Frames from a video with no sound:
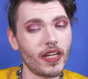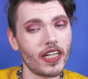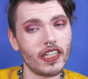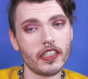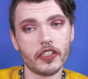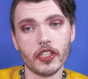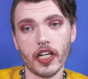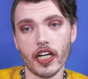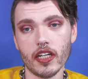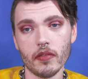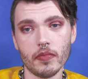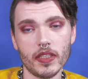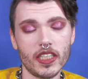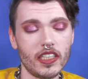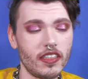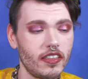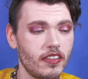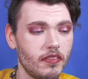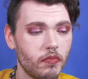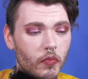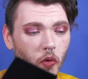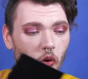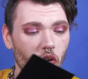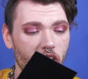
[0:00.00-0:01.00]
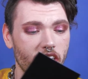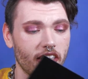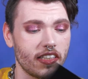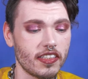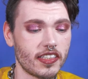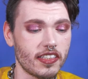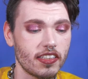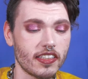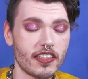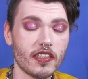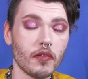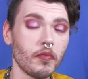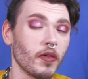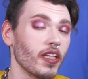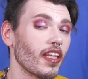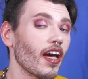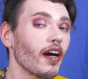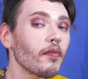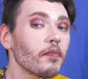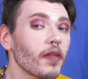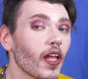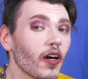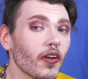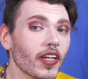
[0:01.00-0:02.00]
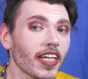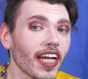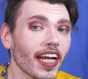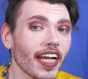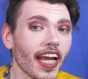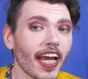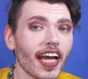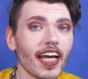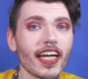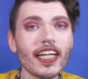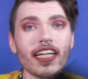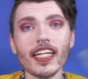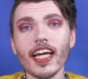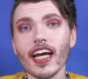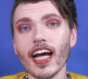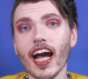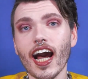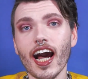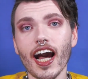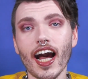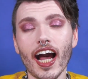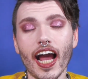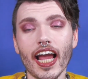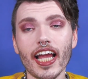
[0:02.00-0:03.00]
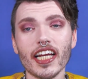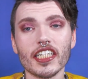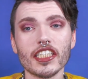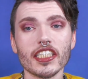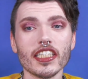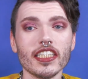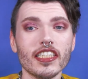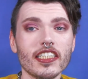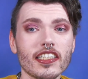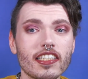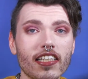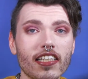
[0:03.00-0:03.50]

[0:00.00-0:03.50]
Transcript: gonna try to be more consistent with uploading again. I actually just